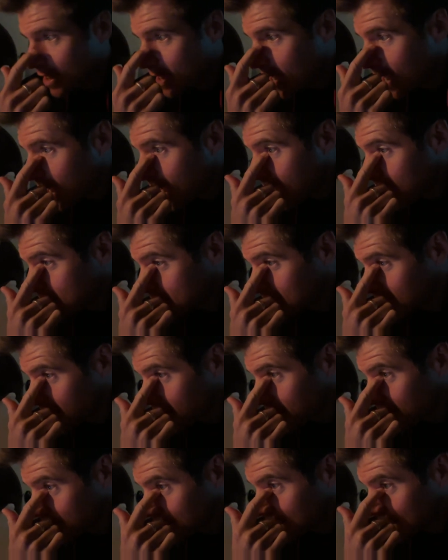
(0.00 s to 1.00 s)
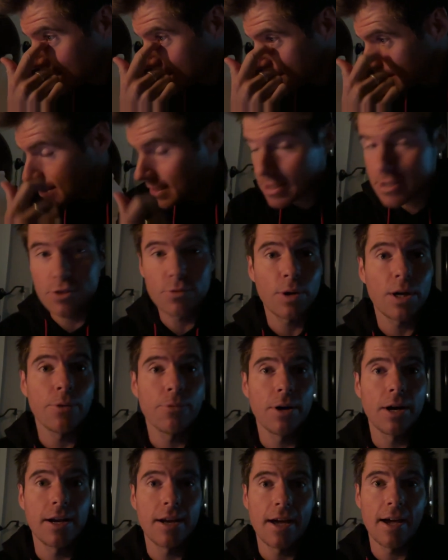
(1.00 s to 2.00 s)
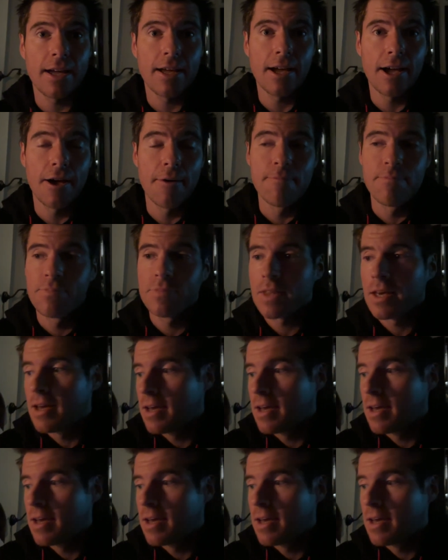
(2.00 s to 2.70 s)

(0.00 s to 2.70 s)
It's currently 6:21 a.m.